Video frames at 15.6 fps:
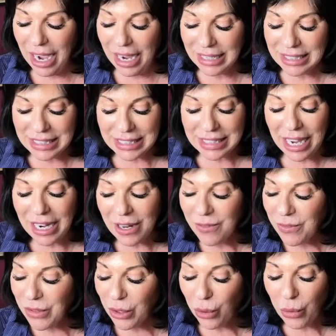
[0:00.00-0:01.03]
I just kind of
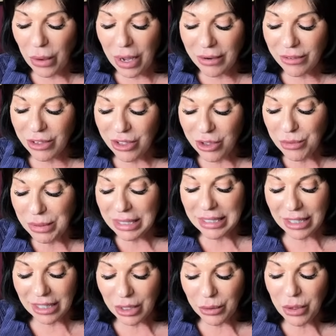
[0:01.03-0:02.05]
feel whoever you've been
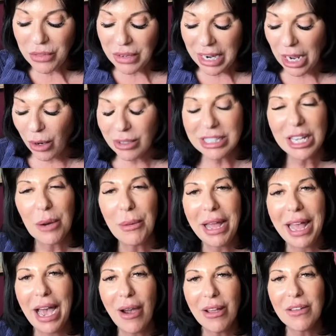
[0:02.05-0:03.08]
dealing with, and I always go by
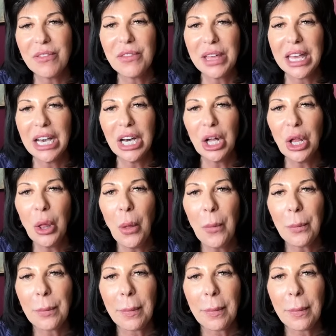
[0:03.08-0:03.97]
how I feel,